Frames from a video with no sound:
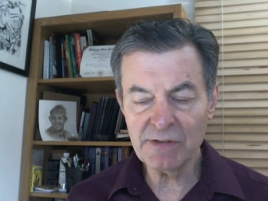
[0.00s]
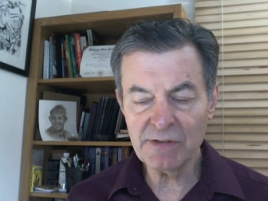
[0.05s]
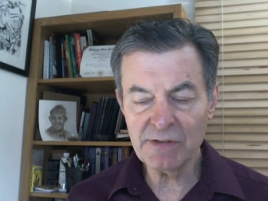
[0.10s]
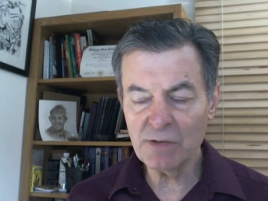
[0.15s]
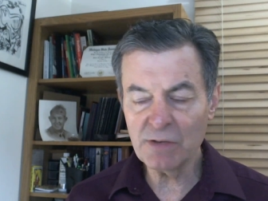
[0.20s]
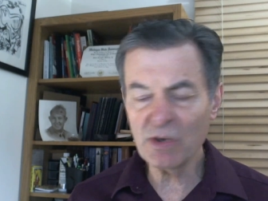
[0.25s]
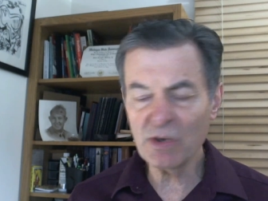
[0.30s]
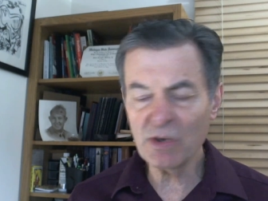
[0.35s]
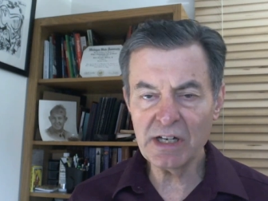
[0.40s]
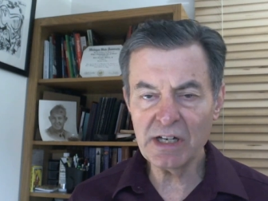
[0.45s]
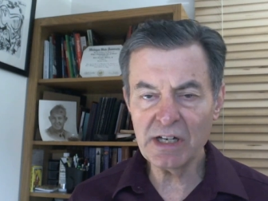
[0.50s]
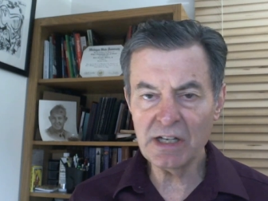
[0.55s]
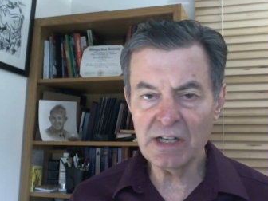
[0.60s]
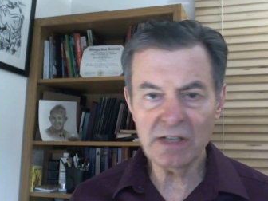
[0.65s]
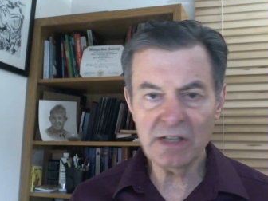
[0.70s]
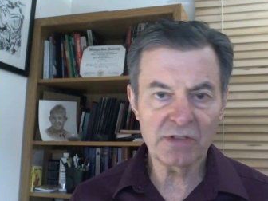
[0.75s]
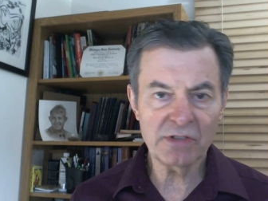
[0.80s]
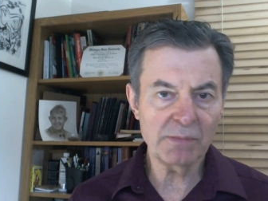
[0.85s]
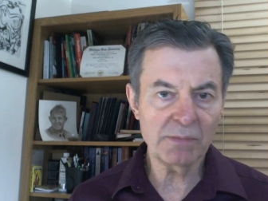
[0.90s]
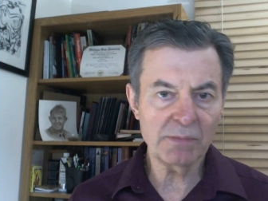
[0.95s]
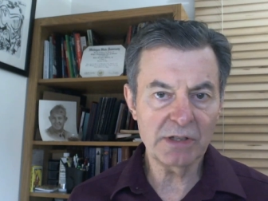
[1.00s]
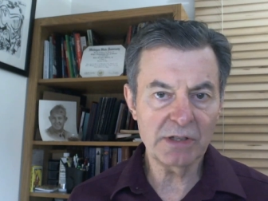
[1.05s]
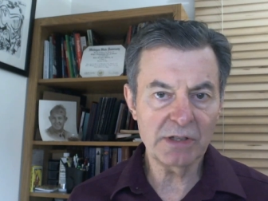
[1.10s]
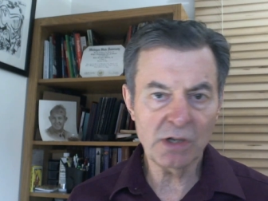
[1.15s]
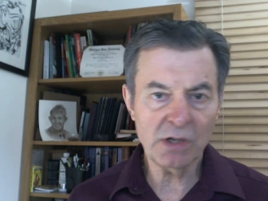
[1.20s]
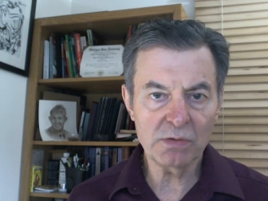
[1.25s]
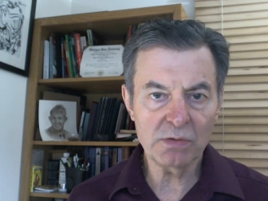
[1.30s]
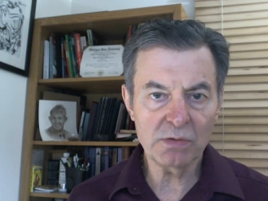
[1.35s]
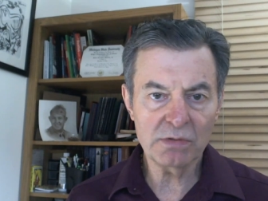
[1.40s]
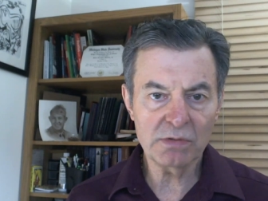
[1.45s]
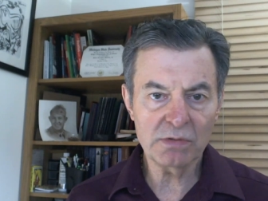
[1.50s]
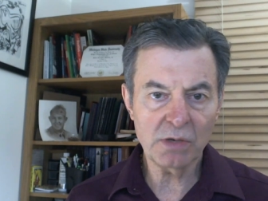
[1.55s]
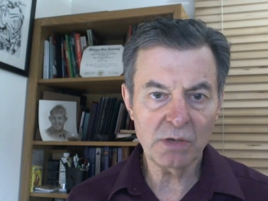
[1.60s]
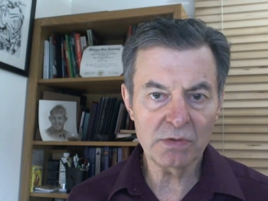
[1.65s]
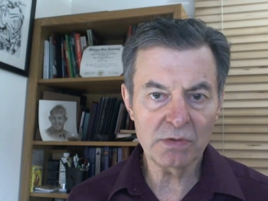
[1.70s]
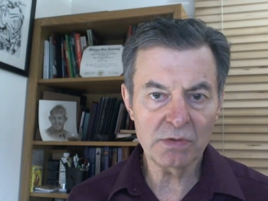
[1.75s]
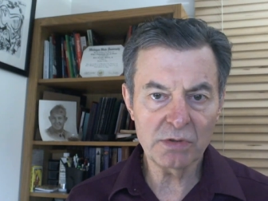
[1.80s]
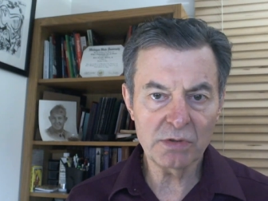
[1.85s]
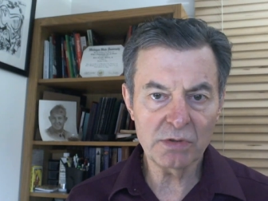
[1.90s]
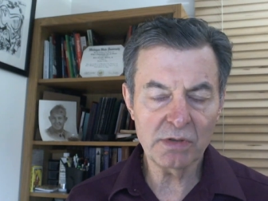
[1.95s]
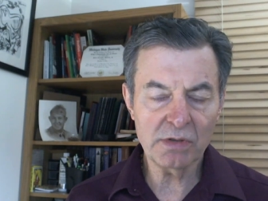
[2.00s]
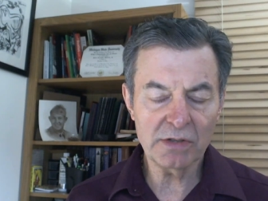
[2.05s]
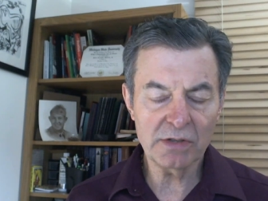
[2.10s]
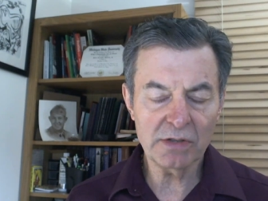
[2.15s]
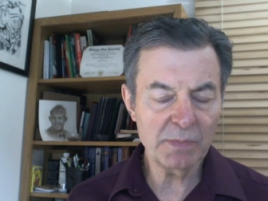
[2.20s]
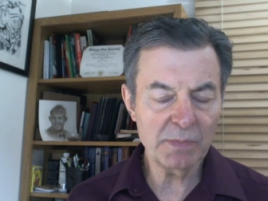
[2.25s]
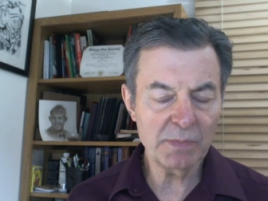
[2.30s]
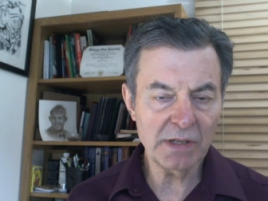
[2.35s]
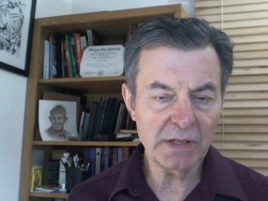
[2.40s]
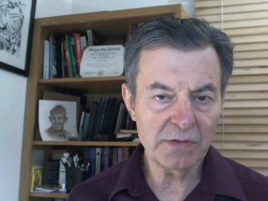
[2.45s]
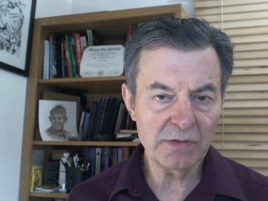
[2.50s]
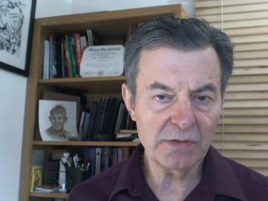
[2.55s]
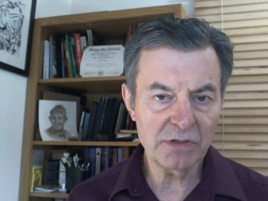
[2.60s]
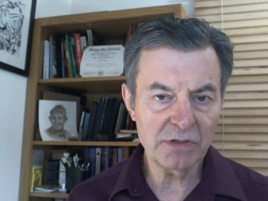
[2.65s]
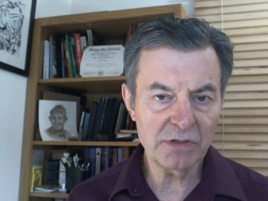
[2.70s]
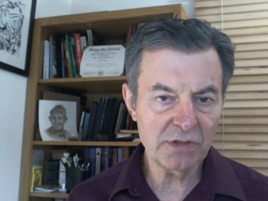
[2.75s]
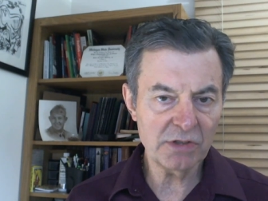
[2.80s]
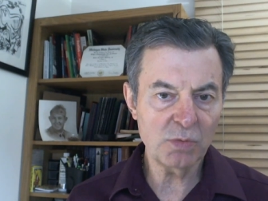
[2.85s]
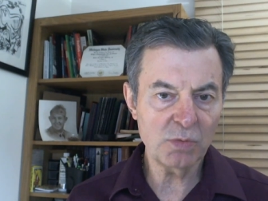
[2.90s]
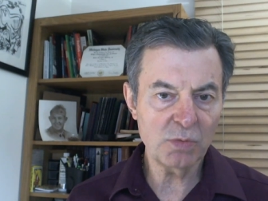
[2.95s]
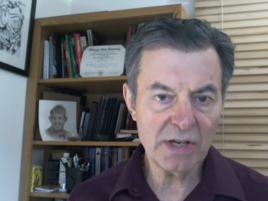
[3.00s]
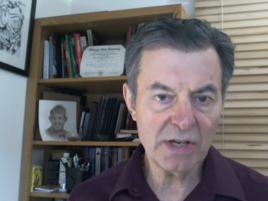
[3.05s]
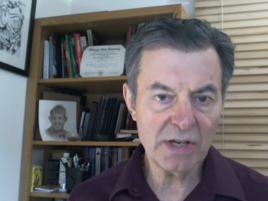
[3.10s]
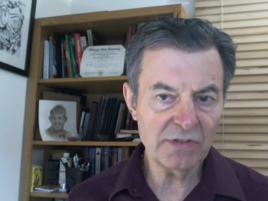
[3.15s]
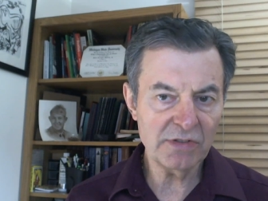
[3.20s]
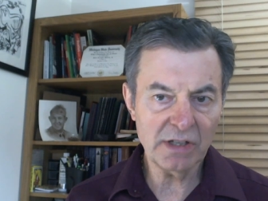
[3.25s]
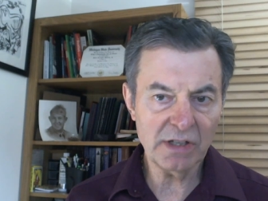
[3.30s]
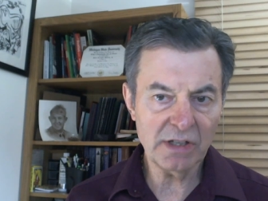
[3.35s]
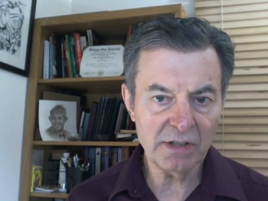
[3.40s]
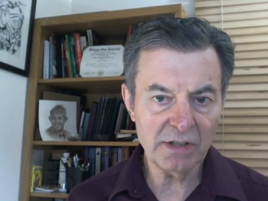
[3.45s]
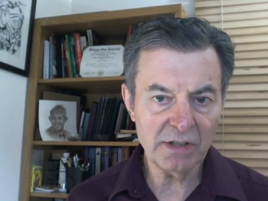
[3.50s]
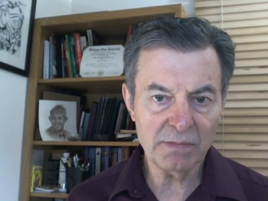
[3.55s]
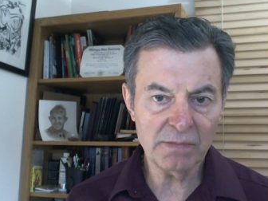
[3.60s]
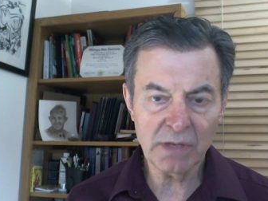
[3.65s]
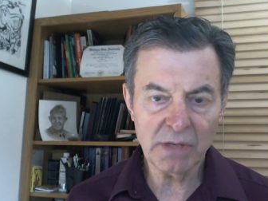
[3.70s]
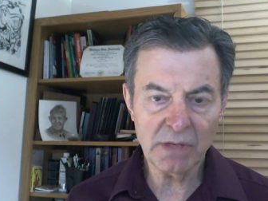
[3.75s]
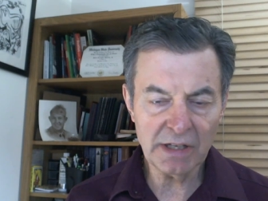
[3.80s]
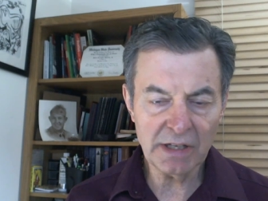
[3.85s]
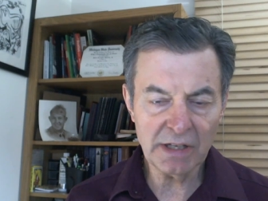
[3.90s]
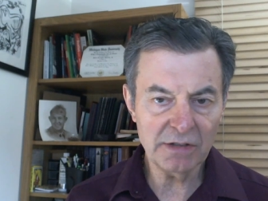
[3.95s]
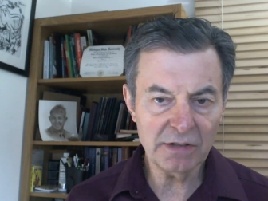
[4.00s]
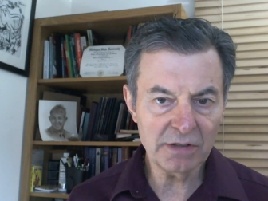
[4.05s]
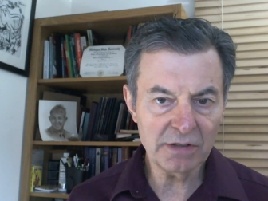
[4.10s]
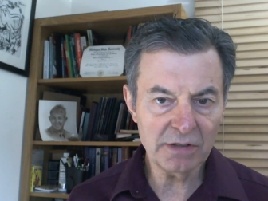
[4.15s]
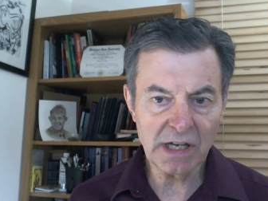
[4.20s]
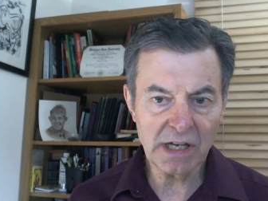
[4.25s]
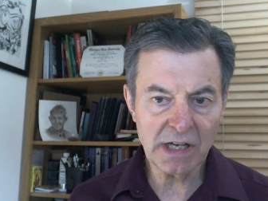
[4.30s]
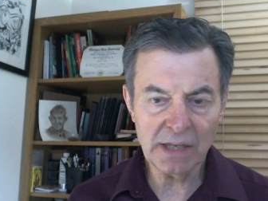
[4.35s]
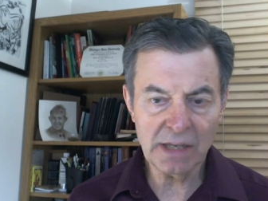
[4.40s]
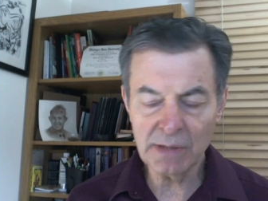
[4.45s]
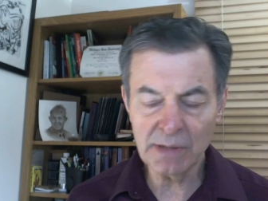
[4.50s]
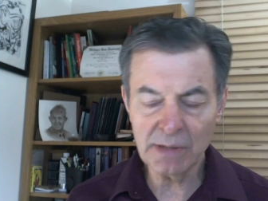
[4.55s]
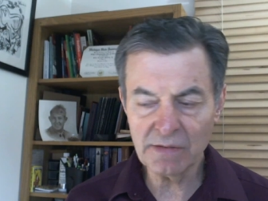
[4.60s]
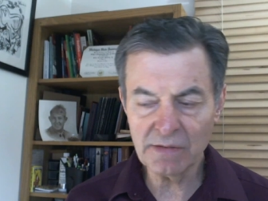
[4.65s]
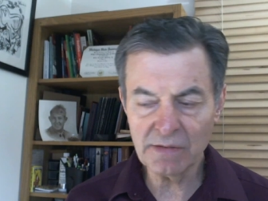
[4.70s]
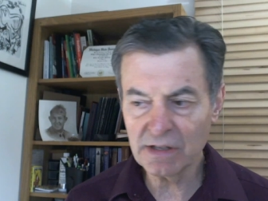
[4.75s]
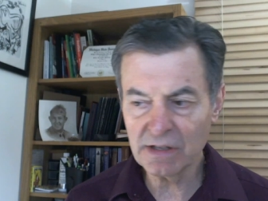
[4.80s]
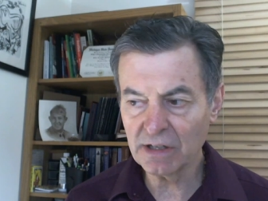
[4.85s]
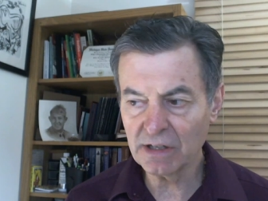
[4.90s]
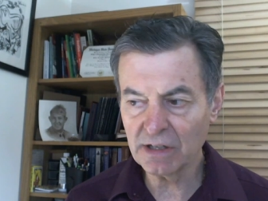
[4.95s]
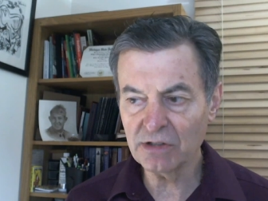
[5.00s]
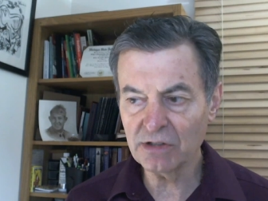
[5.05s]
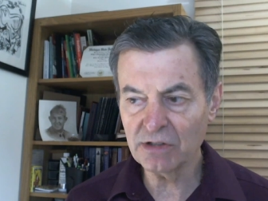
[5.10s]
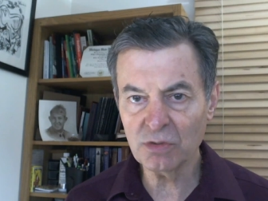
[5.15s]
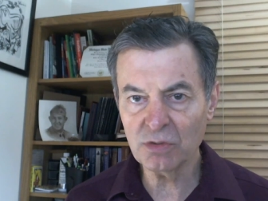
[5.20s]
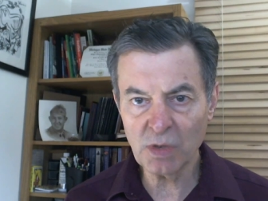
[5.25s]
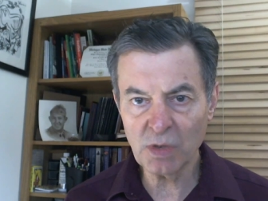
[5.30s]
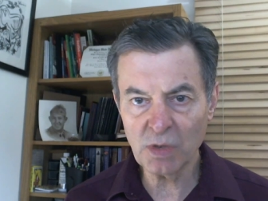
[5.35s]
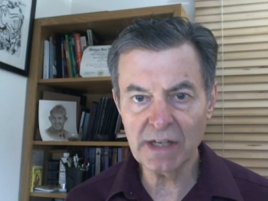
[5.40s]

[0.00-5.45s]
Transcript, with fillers: If you've already eaten something, don't do this, because you're just wasting your money and your time and everything. You just